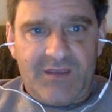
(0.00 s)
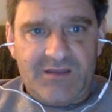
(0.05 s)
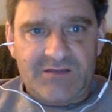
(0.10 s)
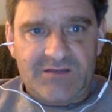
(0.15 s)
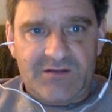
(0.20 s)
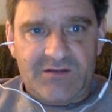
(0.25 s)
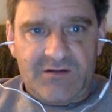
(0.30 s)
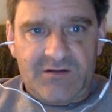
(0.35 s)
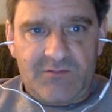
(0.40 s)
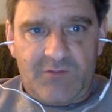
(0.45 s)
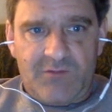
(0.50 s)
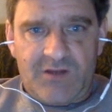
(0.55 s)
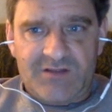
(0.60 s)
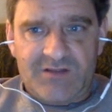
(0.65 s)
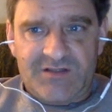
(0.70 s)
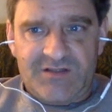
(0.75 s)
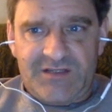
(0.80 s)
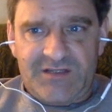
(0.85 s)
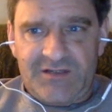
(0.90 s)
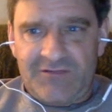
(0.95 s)
I started
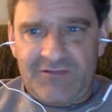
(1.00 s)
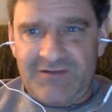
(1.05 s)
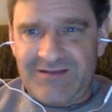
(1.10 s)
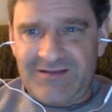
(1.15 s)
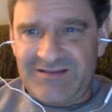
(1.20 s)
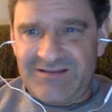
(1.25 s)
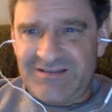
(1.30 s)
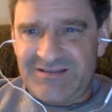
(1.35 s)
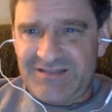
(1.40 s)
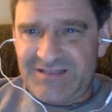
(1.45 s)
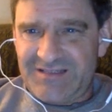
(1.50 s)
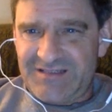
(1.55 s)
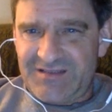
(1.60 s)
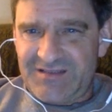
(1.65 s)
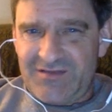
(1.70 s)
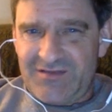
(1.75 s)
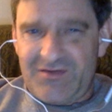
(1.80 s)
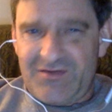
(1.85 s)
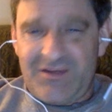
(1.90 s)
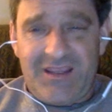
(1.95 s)
watching it around
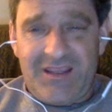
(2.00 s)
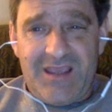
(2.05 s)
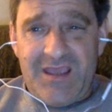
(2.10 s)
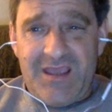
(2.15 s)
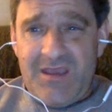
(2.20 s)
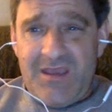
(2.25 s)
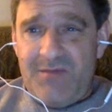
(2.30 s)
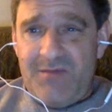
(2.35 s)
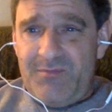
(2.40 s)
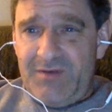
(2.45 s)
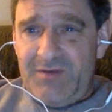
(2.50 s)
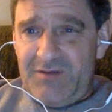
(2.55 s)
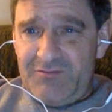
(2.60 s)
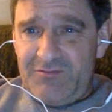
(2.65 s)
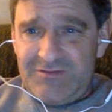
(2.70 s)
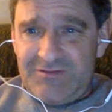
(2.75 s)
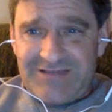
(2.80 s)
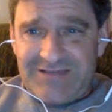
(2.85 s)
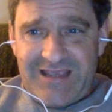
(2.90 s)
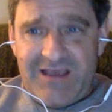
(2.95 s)
6:30, but
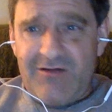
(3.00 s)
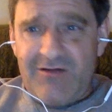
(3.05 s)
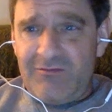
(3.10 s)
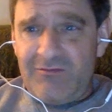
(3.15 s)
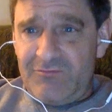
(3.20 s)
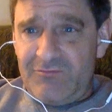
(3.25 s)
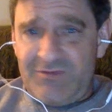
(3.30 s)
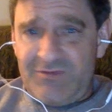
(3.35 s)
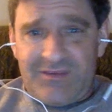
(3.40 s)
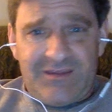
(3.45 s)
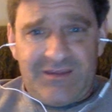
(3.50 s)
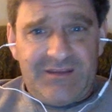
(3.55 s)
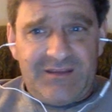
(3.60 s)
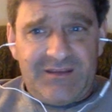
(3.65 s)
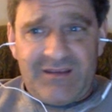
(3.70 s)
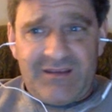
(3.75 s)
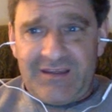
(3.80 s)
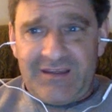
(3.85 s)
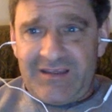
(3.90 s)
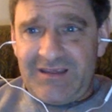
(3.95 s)
it was out
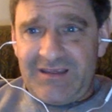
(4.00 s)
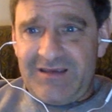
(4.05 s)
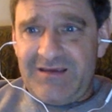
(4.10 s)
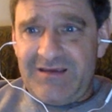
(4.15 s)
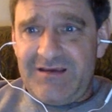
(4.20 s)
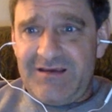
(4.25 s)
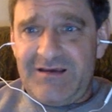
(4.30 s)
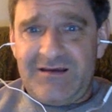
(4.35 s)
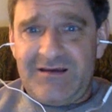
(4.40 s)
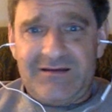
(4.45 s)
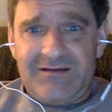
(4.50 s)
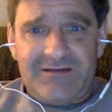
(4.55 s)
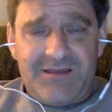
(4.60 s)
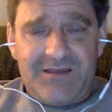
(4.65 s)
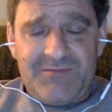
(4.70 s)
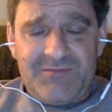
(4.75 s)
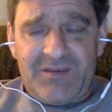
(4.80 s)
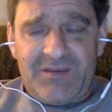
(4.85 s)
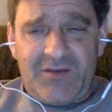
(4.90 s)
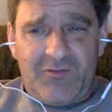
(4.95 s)
within like
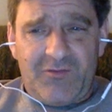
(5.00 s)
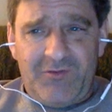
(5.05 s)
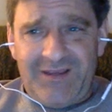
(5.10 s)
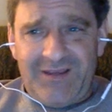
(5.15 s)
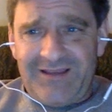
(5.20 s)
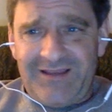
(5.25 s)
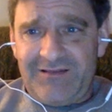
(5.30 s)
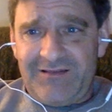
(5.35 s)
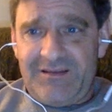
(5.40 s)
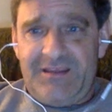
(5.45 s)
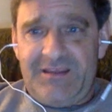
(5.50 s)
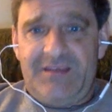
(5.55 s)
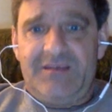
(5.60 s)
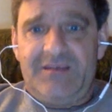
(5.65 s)
quickly.